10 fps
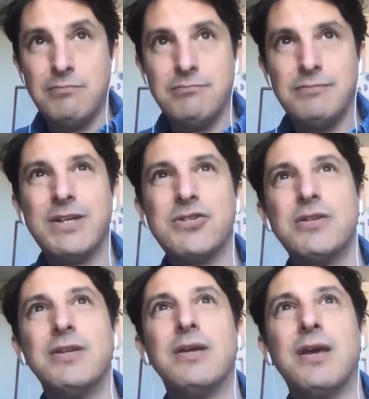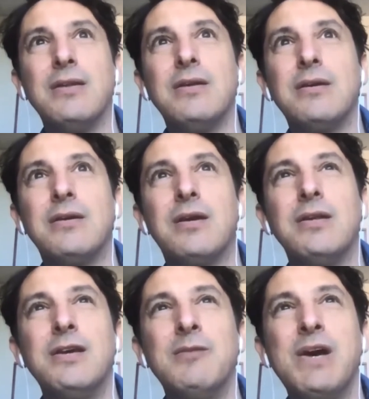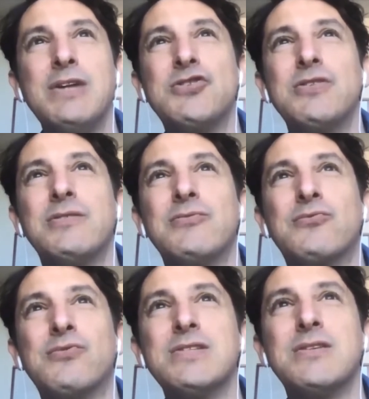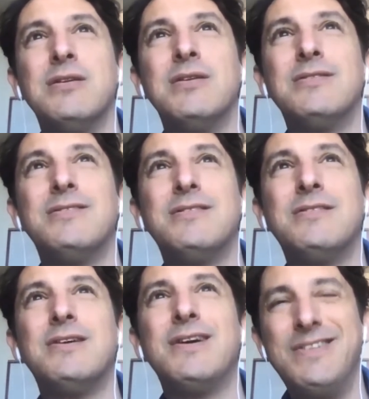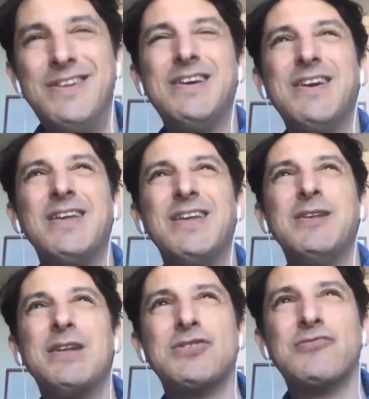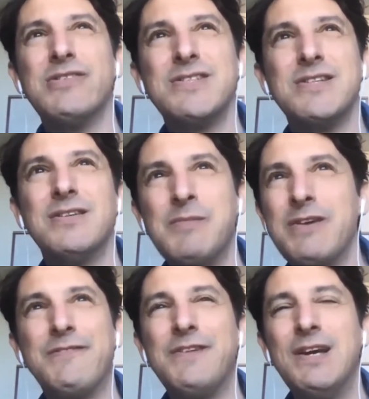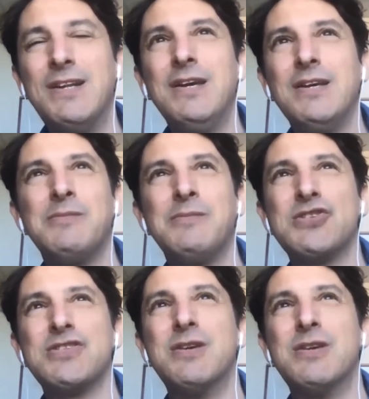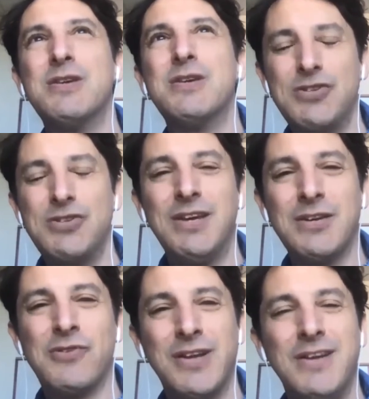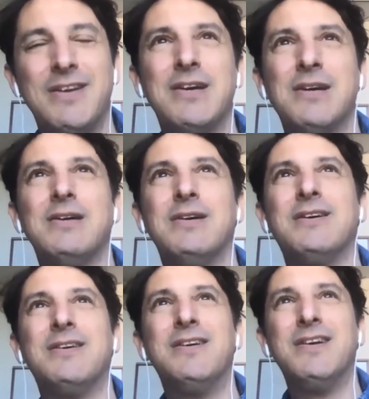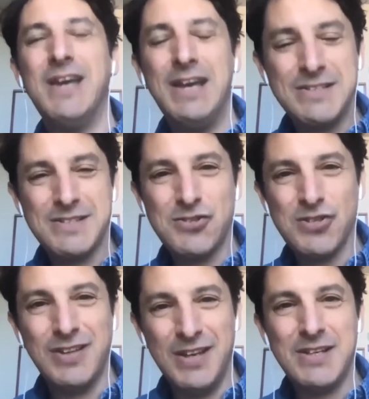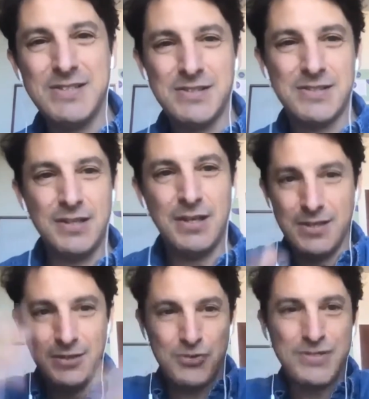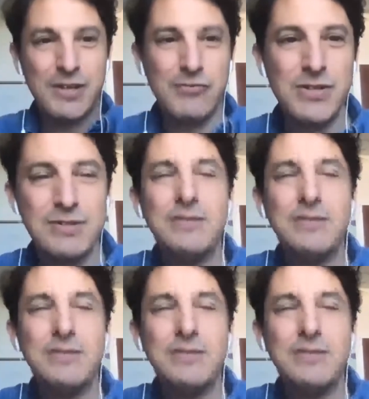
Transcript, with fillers: actually, can I can I imagine Russell? I think I can imagine Russell. Am I failing? And I'm just imagining a uh, X such that X looks like Russell.